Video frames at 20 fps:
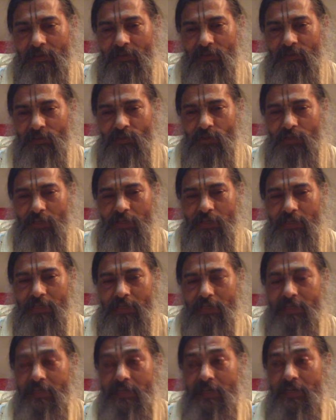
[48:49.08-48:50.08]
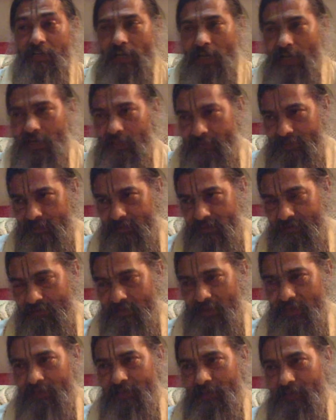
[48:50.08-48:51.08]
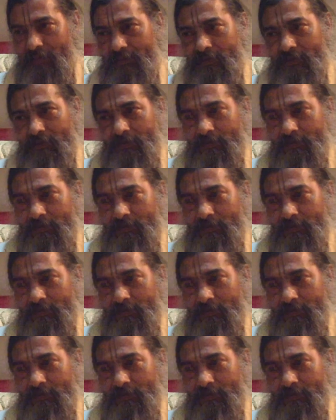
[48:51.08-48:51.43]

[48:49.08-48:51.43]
You can internalize this message.